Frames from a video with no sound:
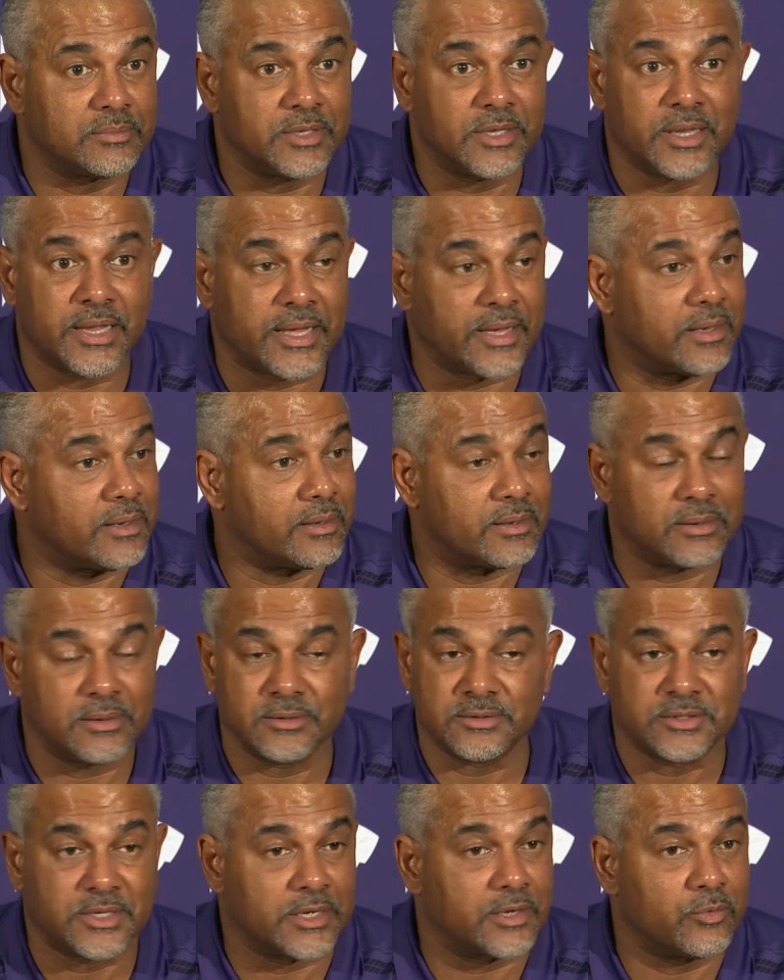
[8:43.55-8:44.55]
They're like
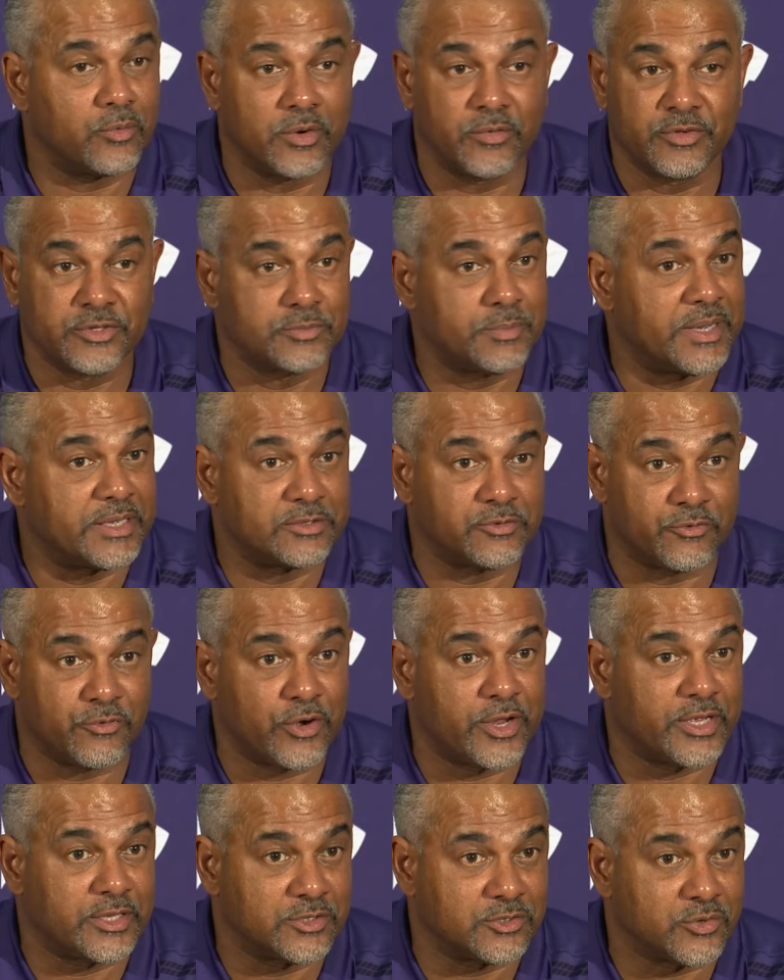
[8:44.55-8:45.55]
it's like one of his best
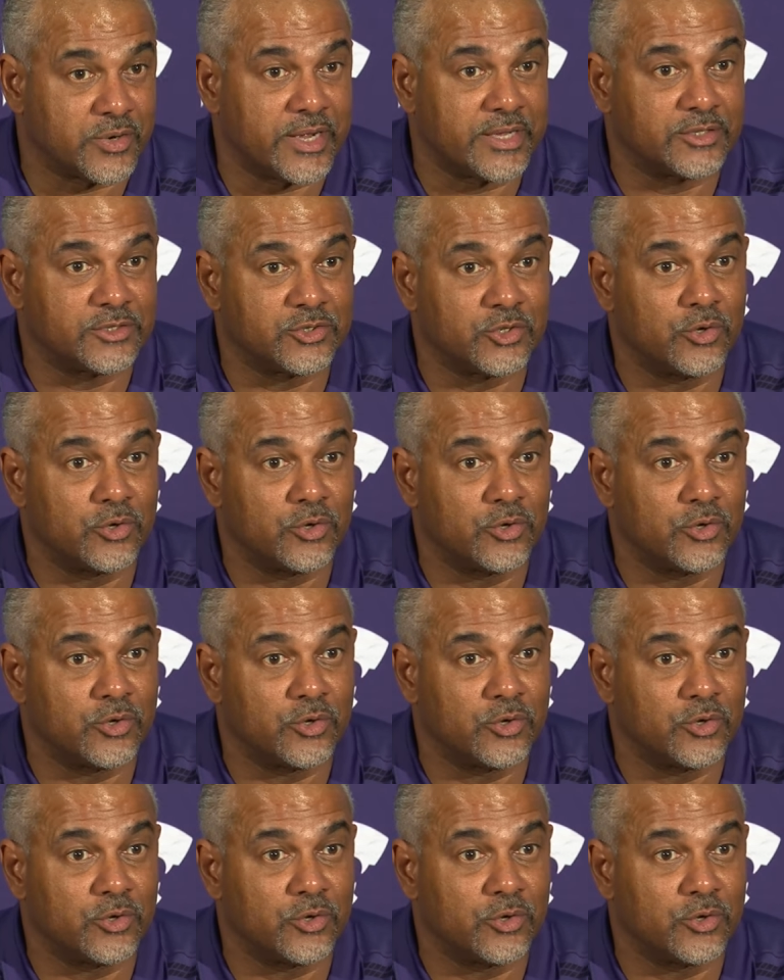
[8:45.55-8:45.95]
friends, right?